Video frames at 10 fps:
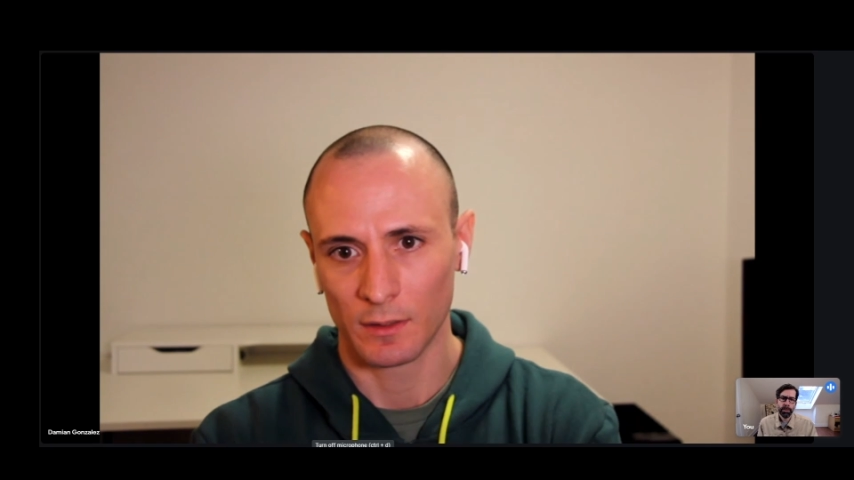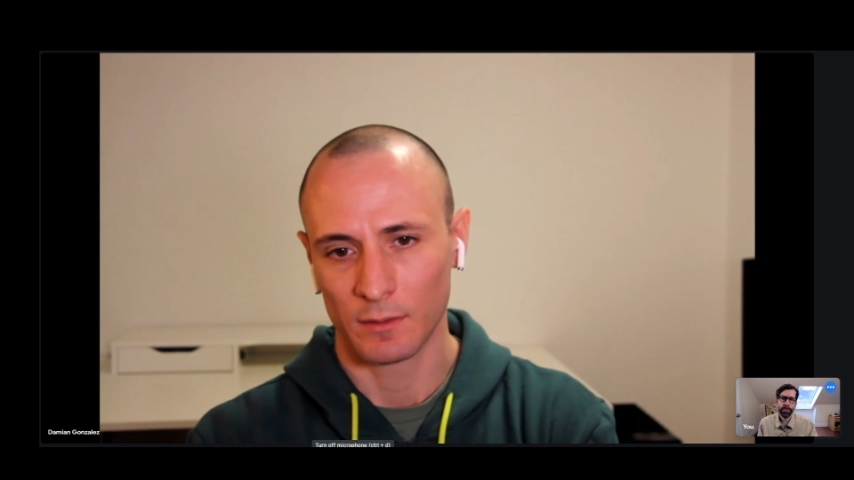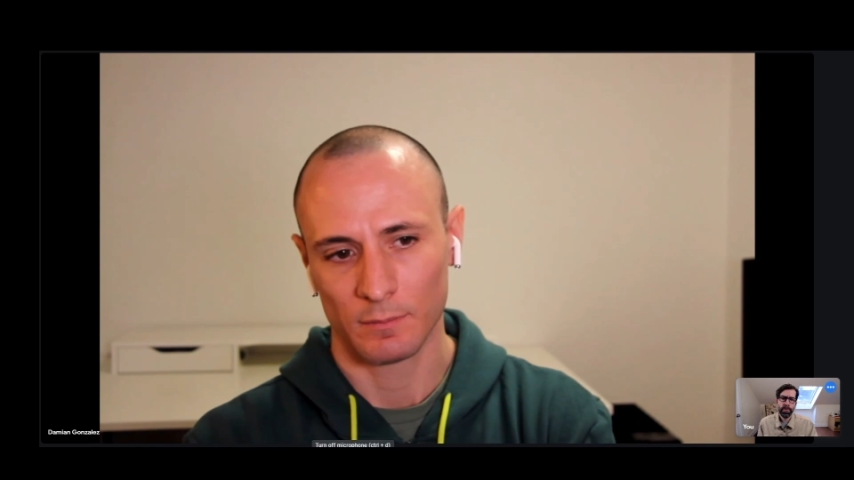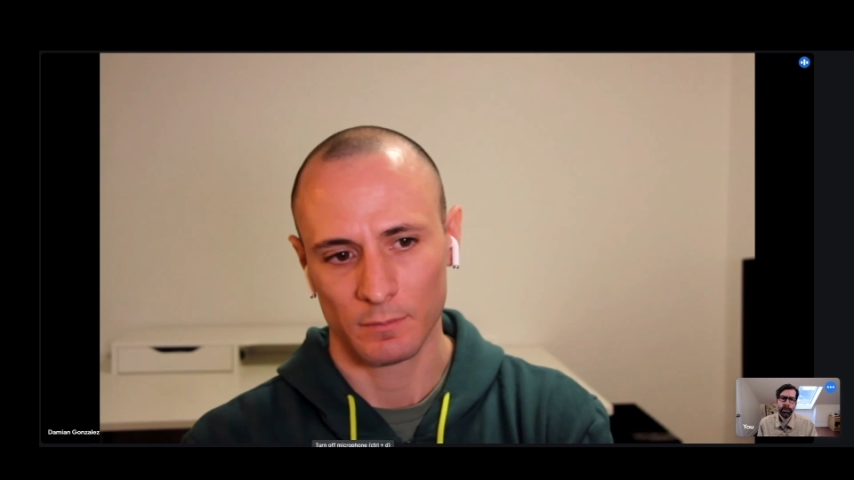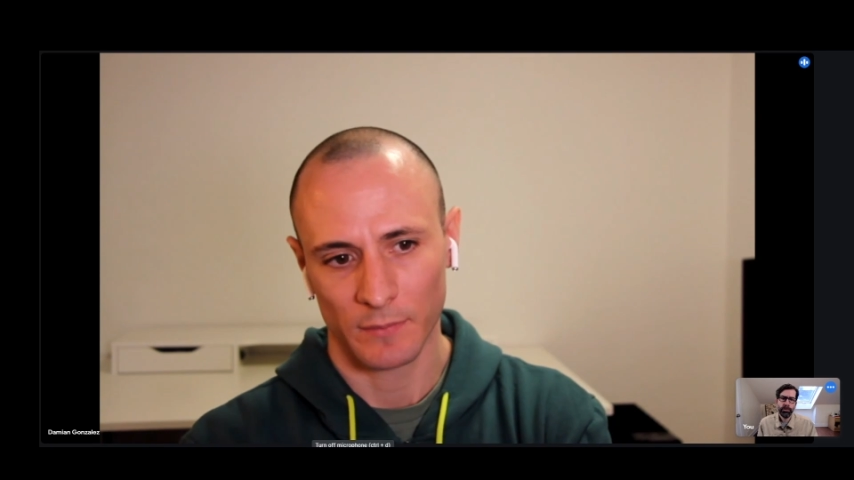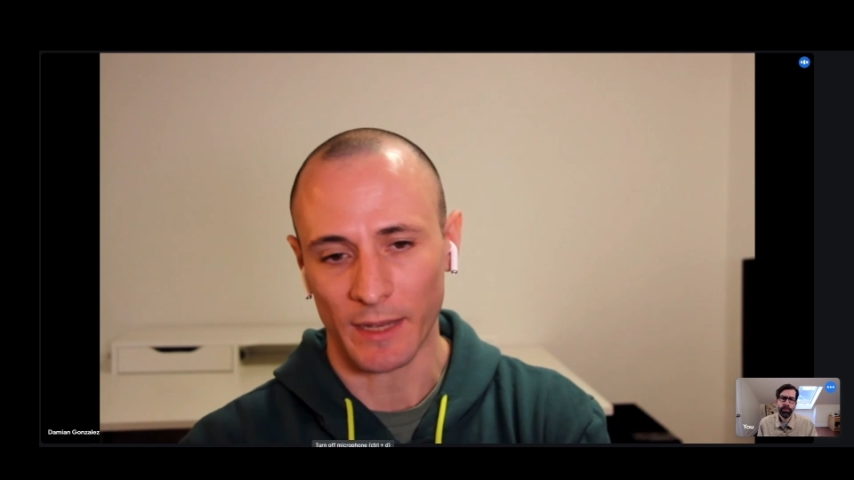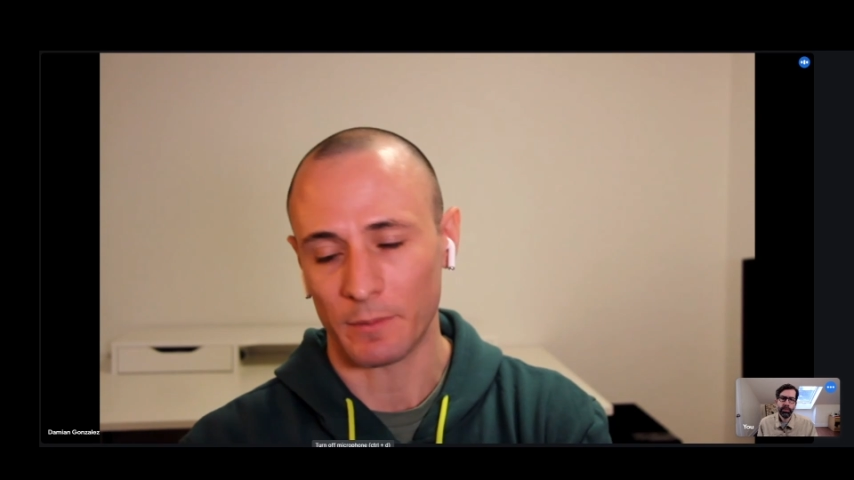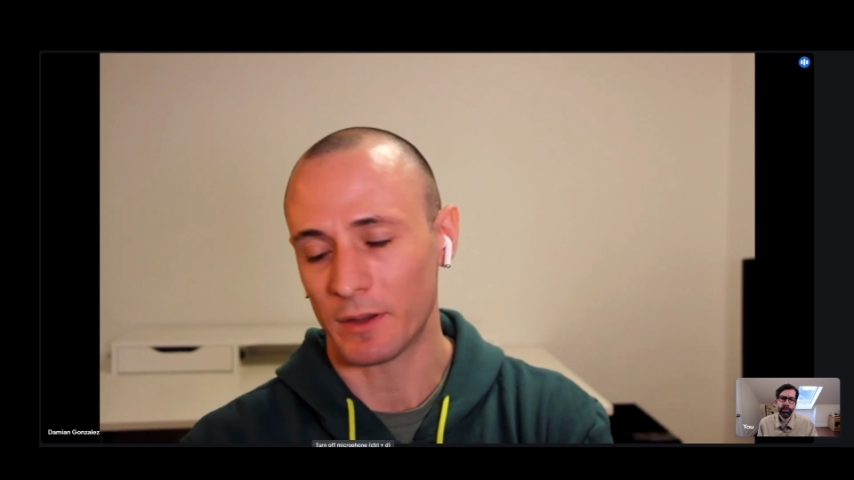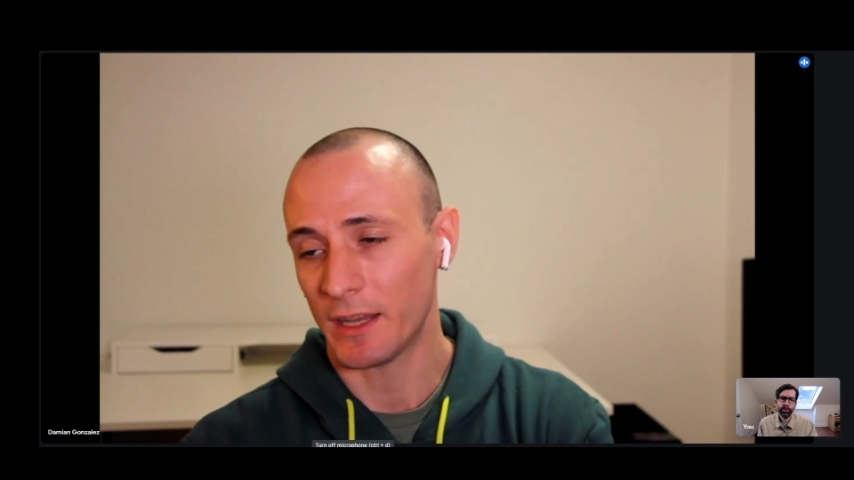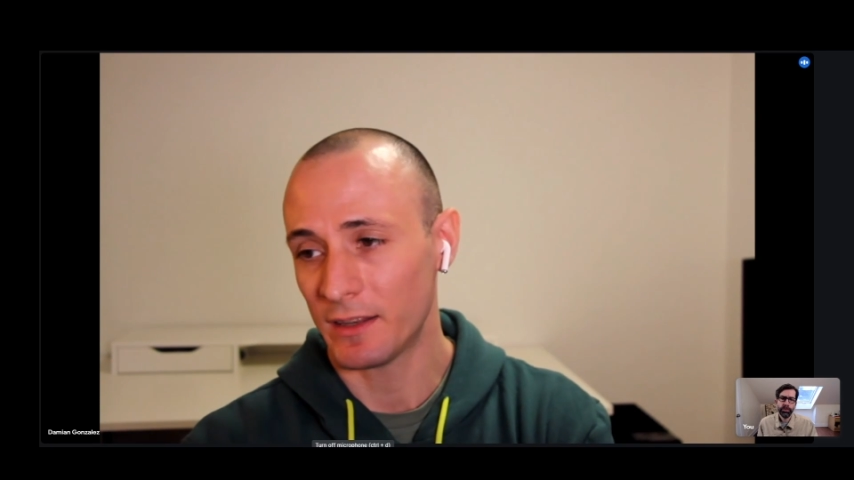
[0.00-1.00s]
Yeah,
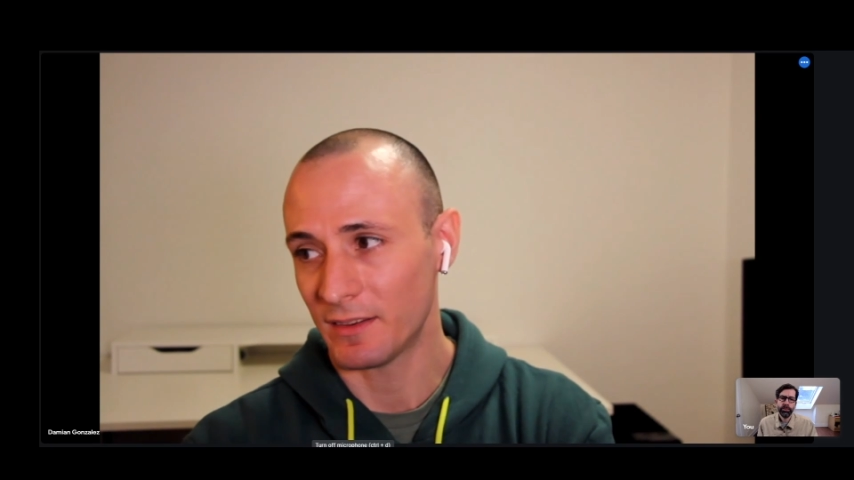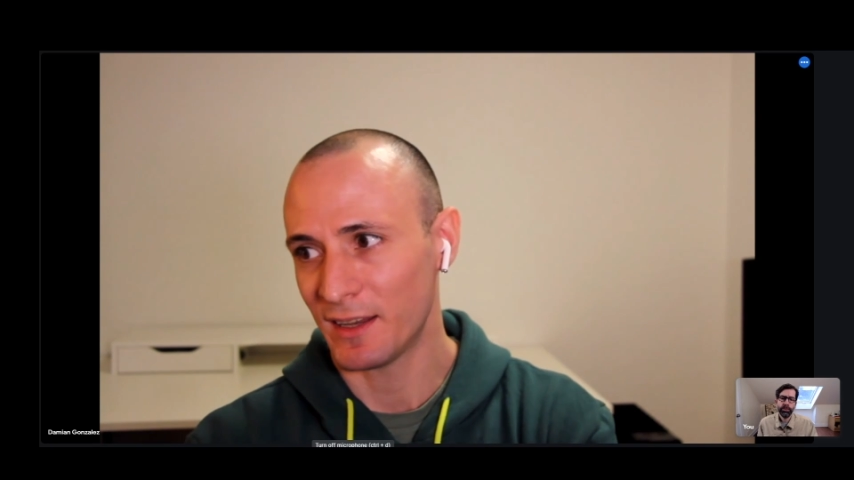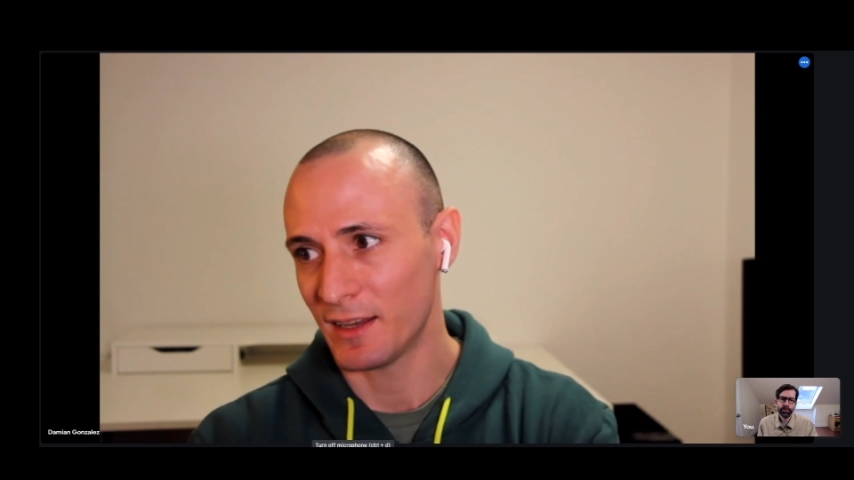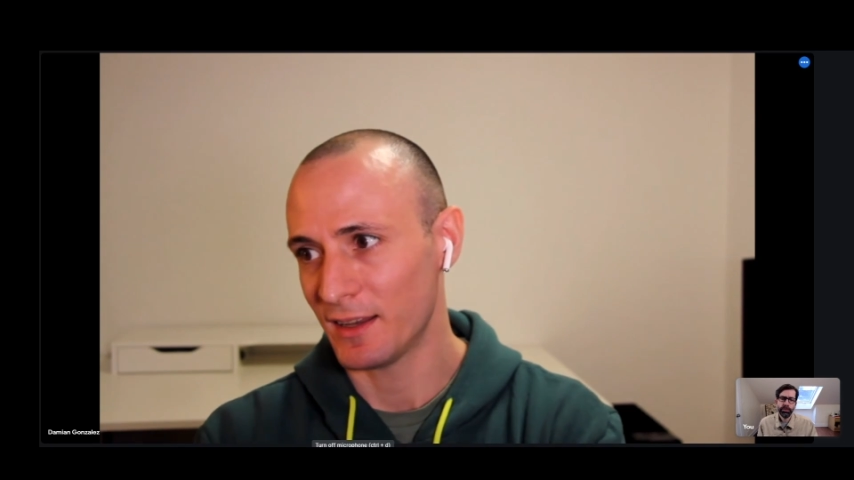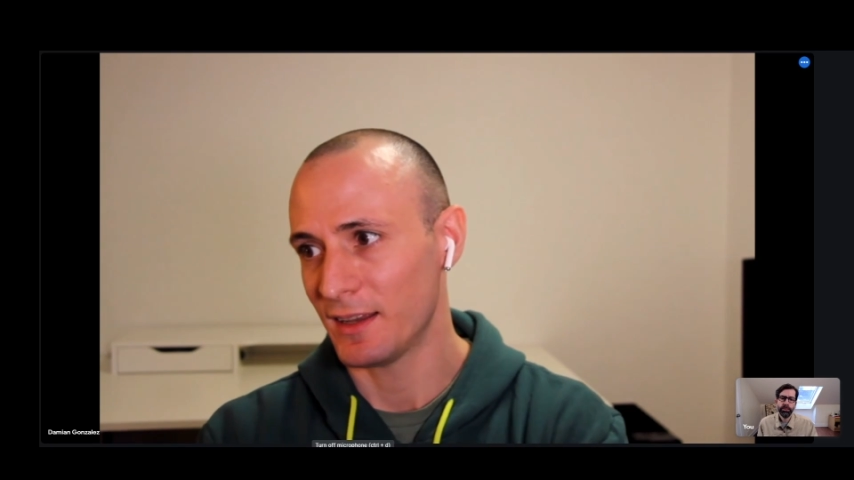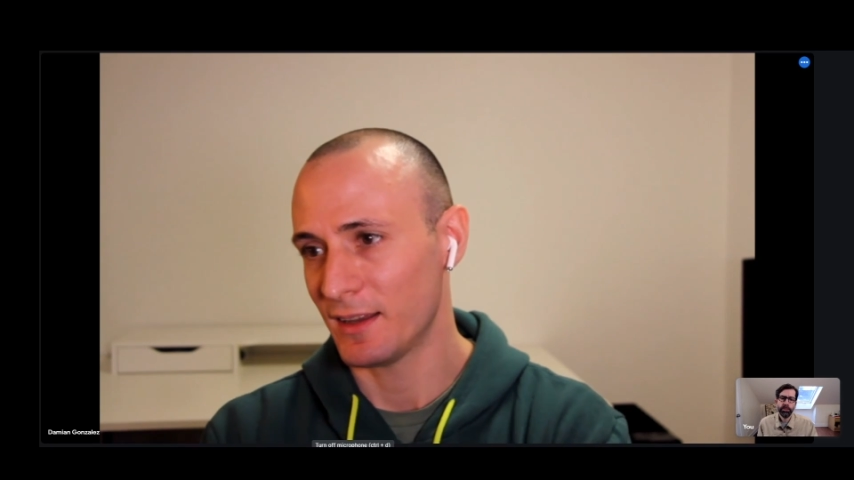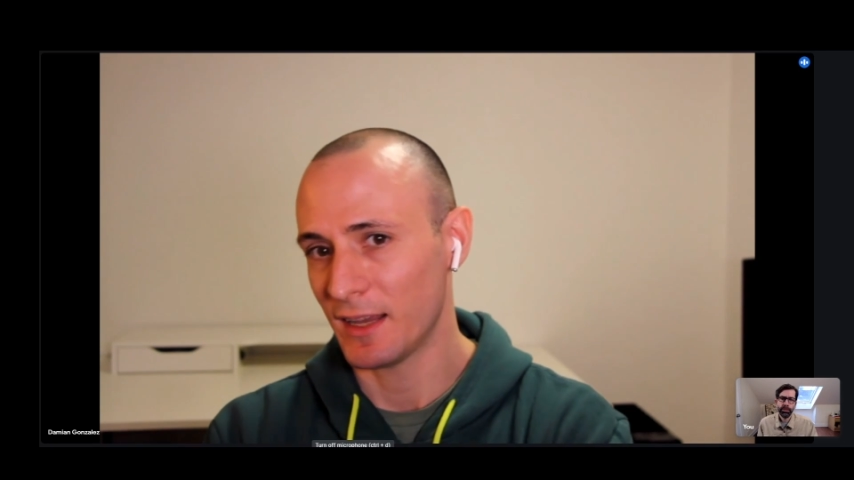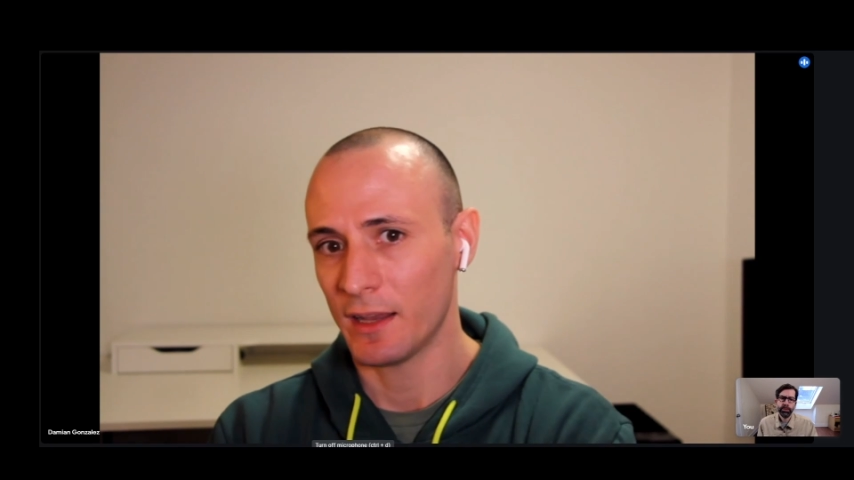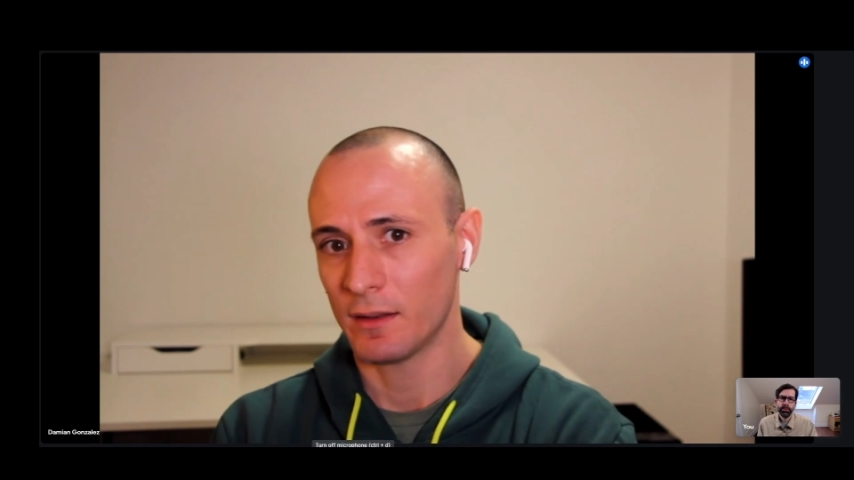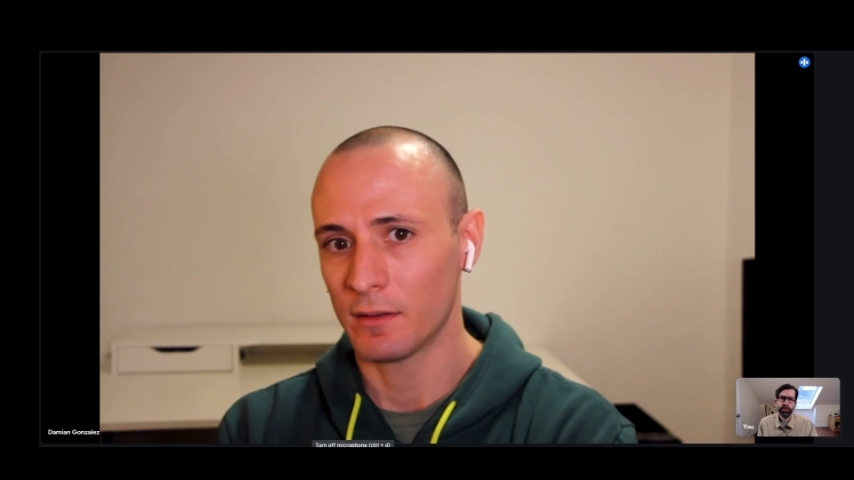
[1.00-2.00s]
and
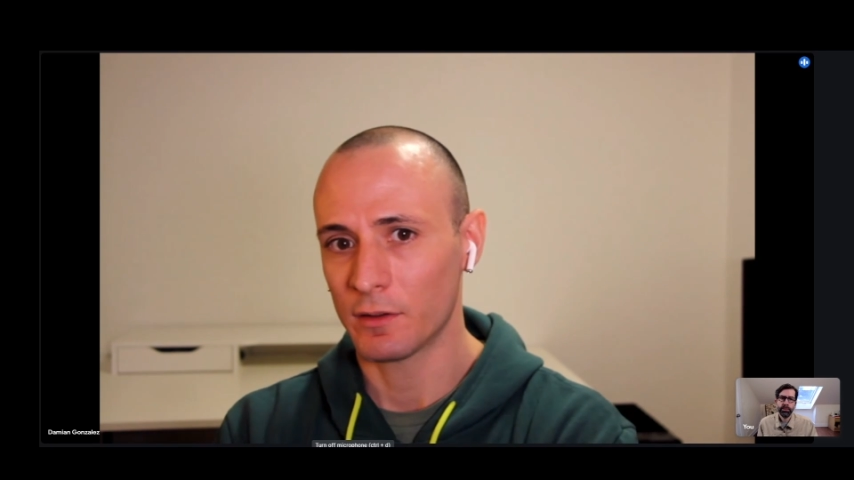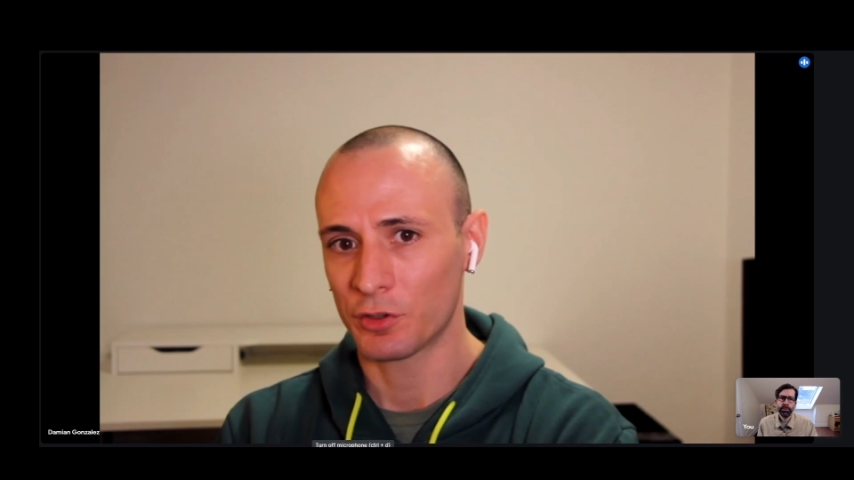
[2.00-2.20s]
there's